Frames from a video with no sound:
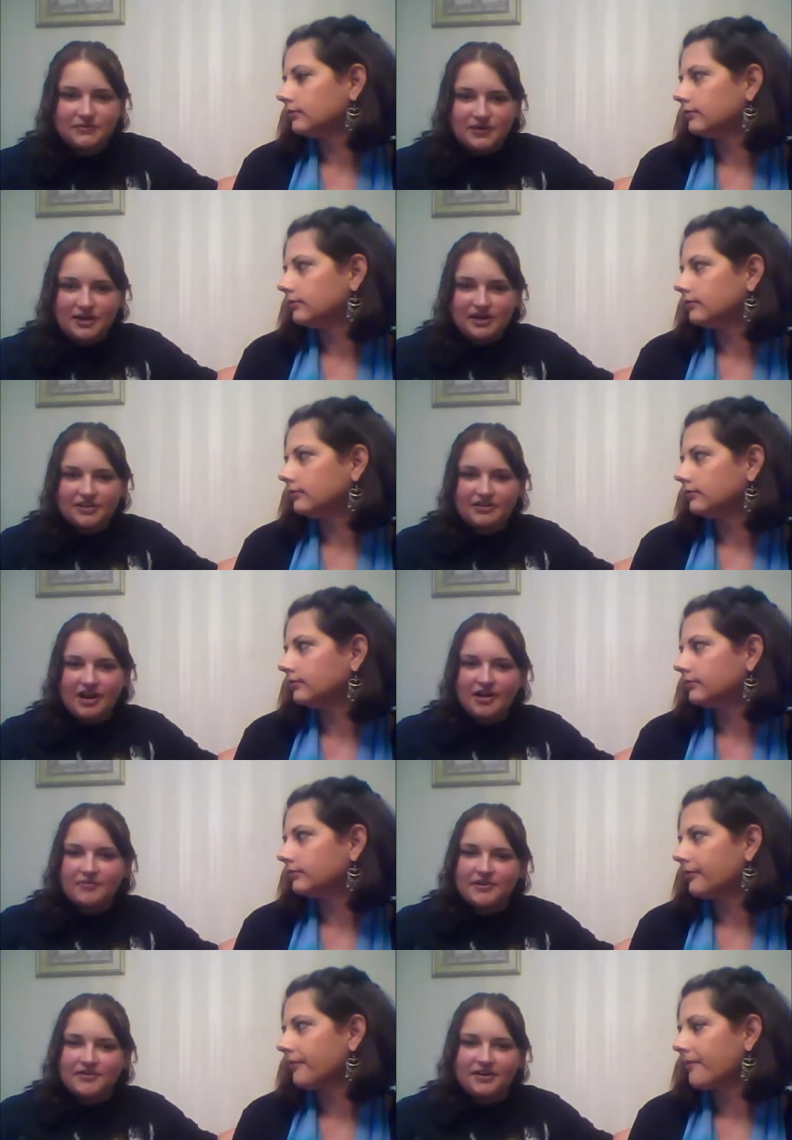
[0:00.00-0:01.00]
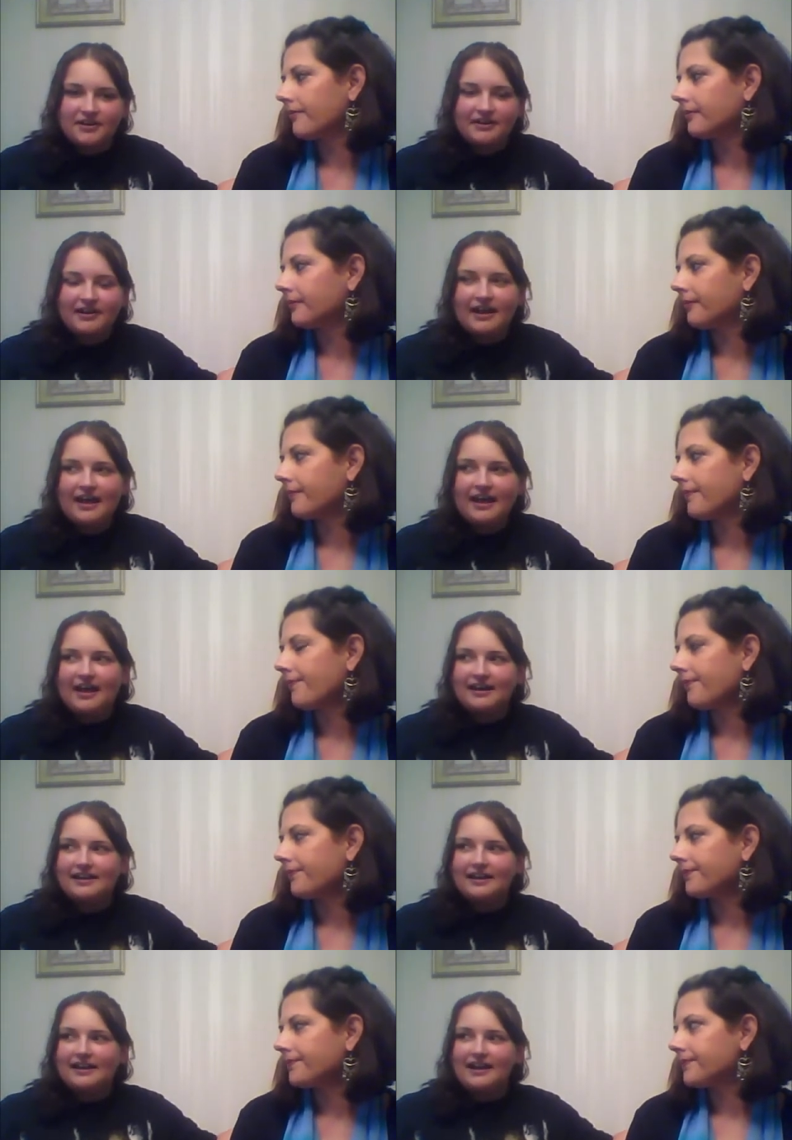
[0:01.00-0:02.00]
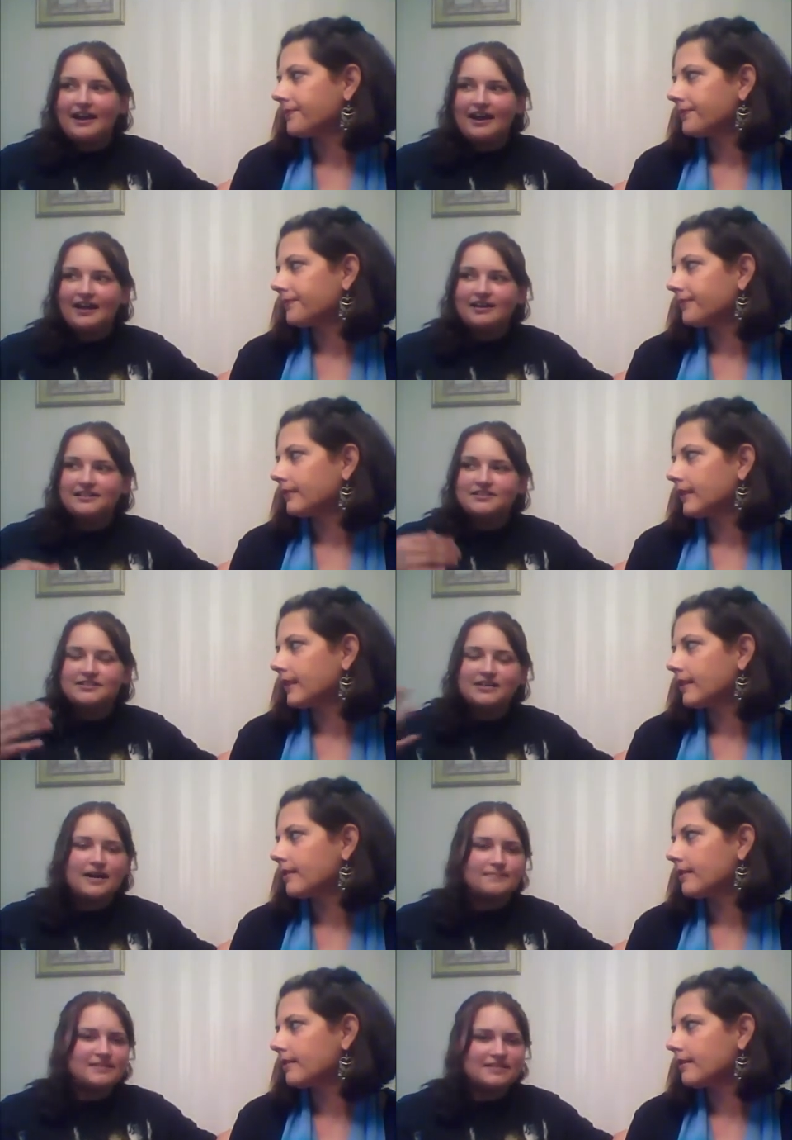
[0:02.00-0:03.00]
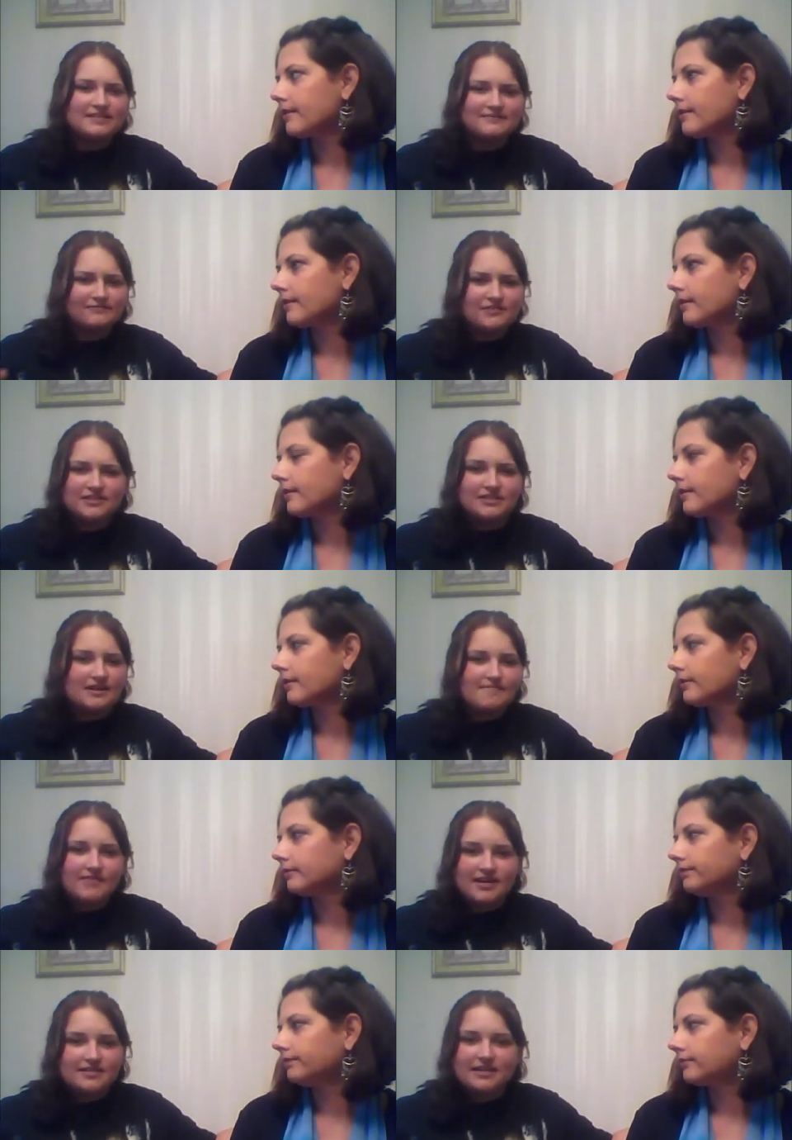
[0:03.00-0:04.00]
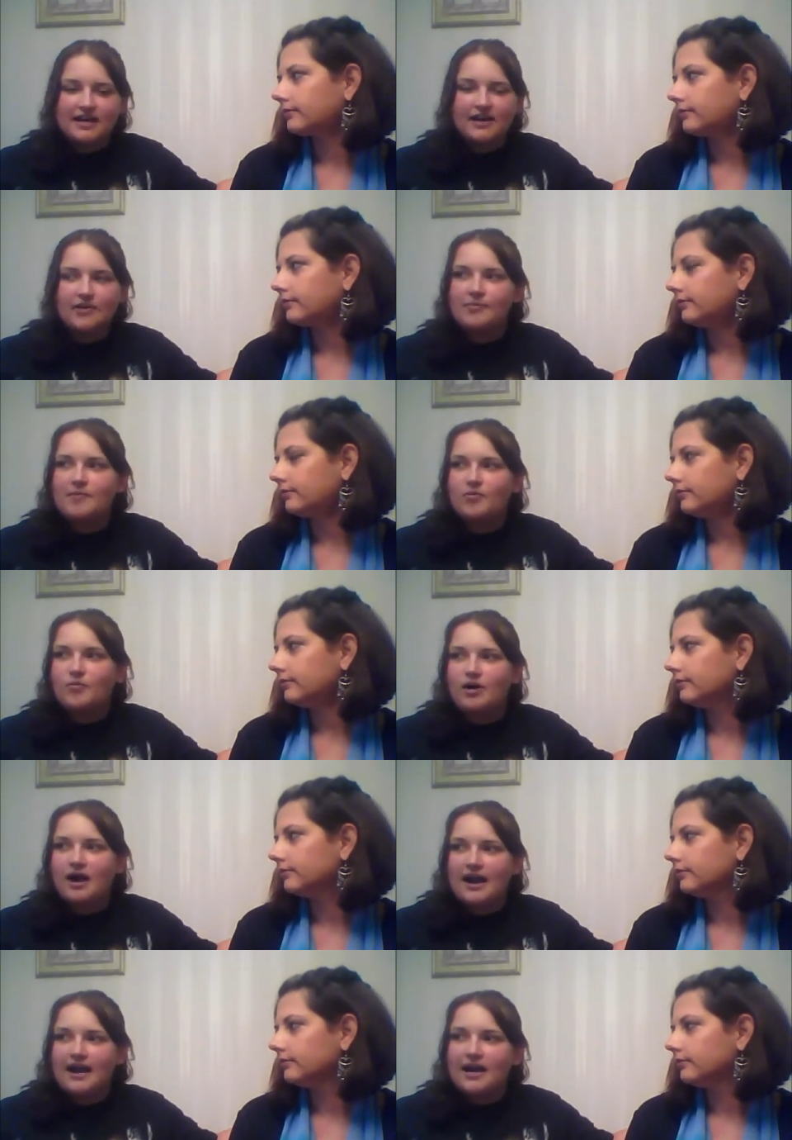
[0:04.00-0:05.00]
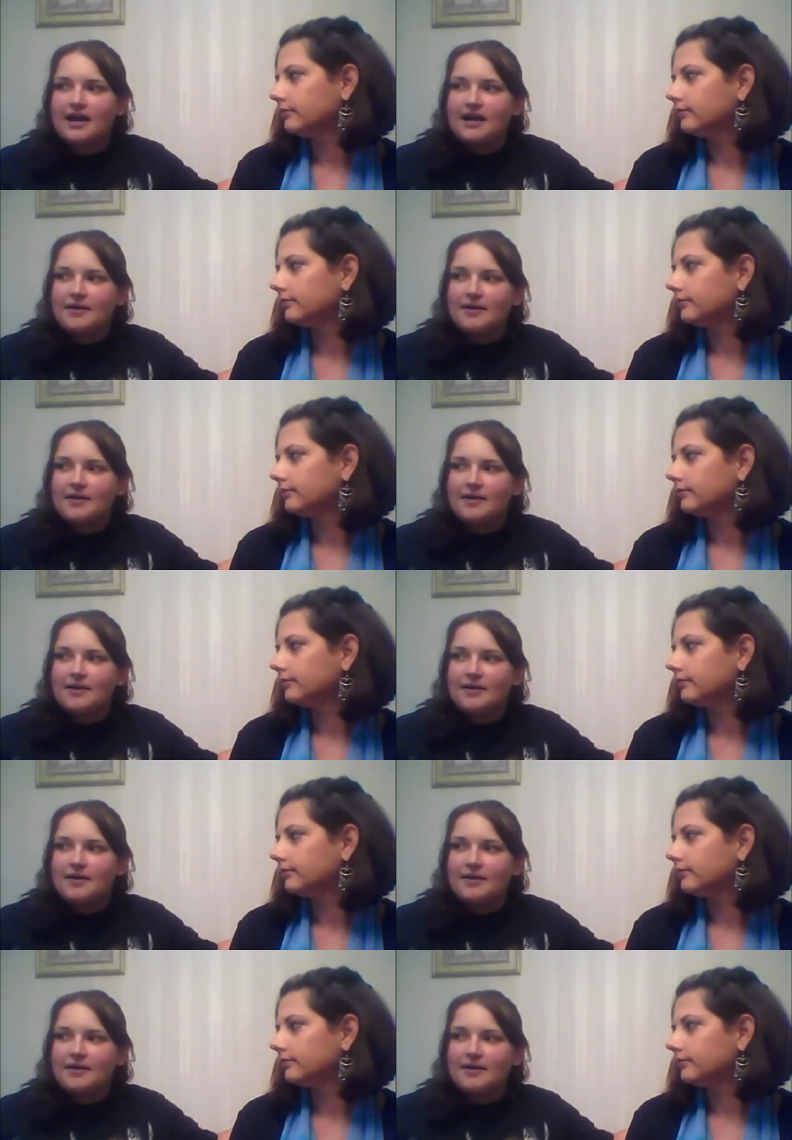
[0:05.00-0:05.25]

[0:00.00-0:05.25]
Speaker 1: walking around with her, and I stopped for some reason, I don't remember why,